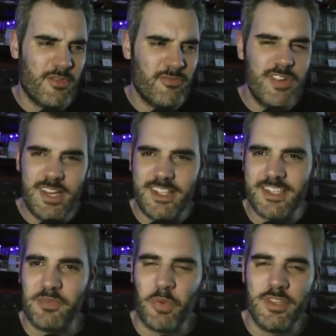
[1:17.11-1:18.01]
really
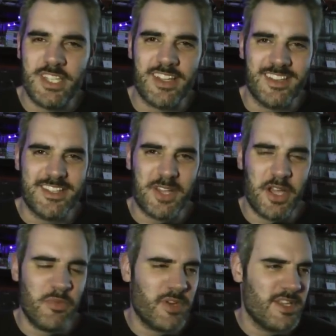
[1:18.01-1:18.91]
disappointing at the
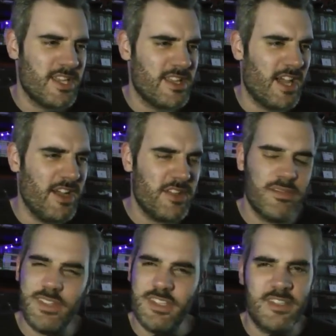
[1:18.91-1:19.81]
time when I did that. I
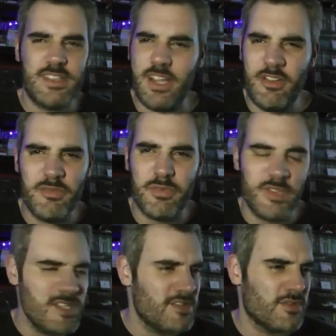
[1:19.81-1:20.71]
thought, this is terrible,
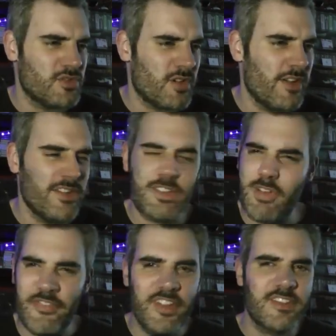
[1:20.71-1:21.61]
this is not driving. The
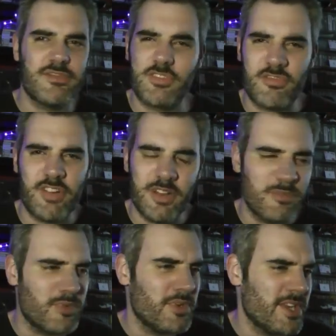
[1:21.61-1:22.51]
graphics are
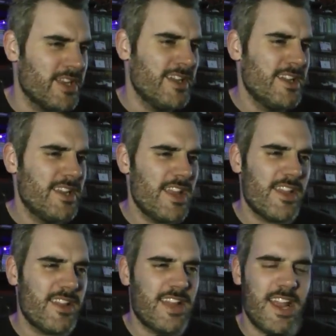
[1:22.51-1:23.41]
incredible, and yet
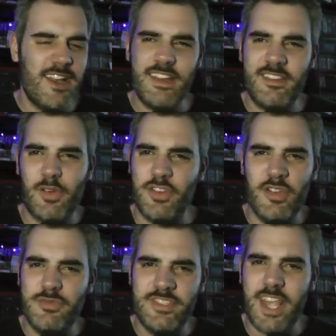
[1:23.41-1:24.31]
the handling's got
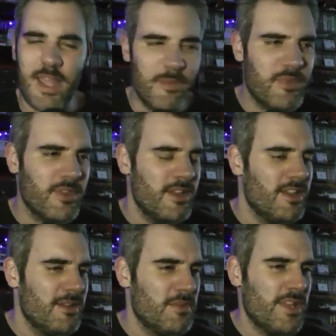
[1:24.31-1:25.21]
no depth.
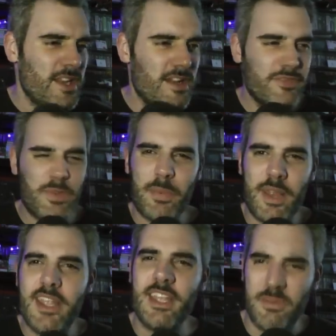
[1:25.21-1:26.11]
But then after
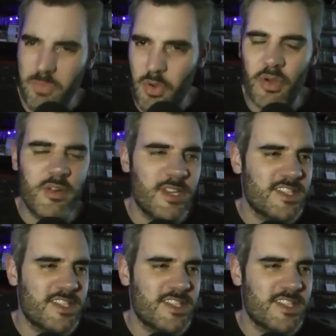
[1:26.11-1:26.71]
playing it more and